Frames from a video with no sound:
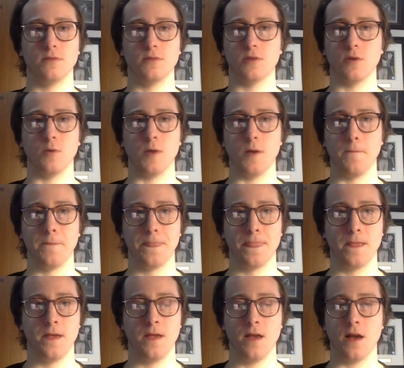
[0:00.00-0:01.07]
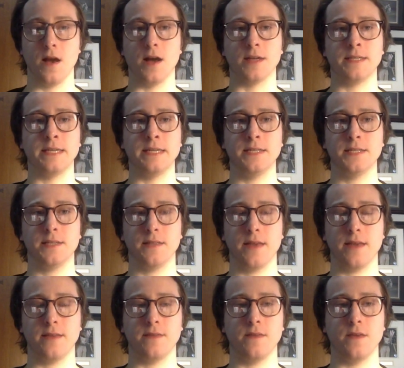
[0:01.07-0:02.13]
well, akin to
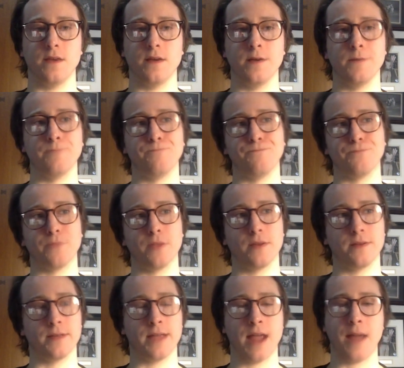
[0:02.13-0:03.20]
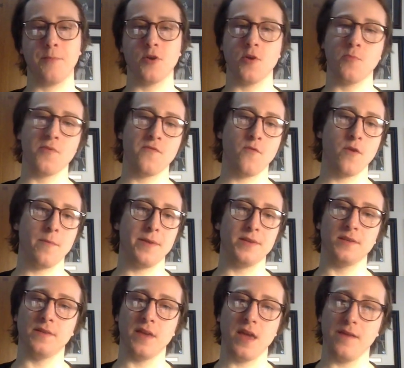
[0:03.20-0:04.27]
like the DiCaprio performance
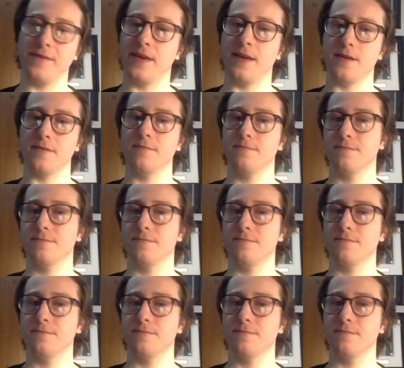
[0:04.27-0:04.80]
in The Aviator.